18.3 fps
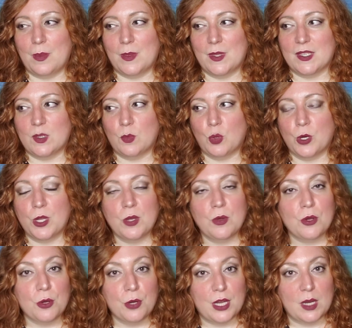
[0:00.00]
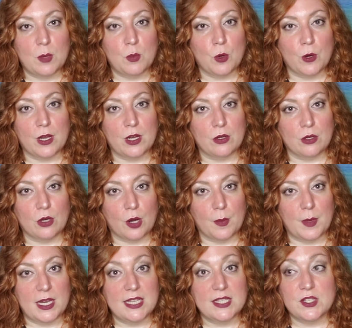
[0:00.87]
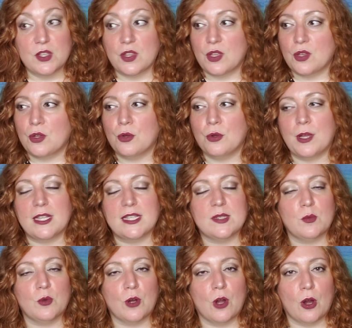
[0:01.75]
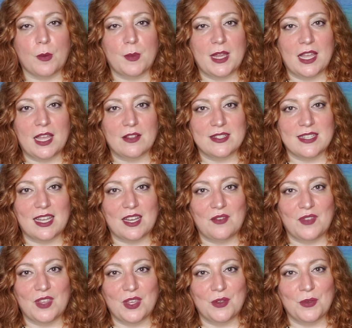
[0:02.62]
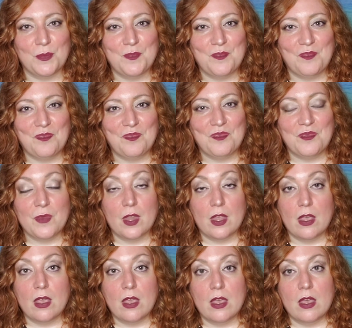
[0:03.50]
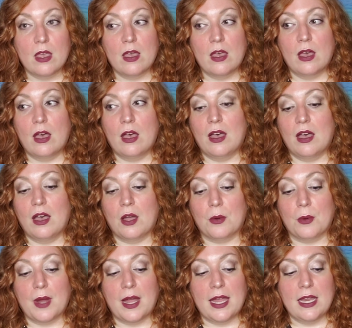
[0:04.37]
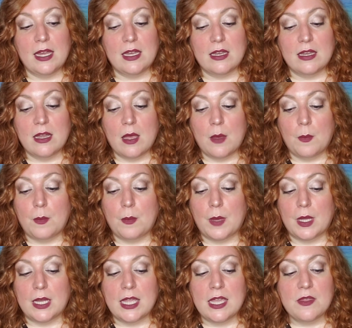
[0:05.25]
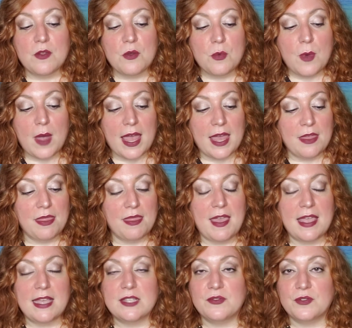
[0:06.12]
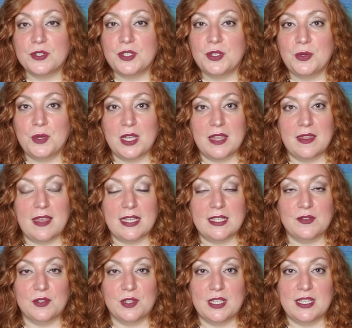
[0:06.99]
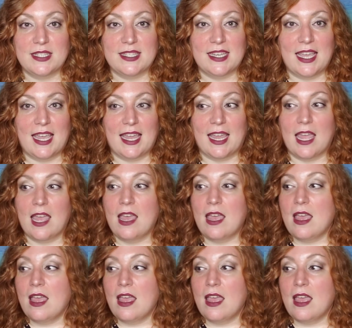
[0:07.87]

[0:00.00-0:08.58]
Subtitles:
support you in creating more inner harmony so that you can create some more harmony outside of you. All right. But either way, thanks for tuning in. Thanks for listening.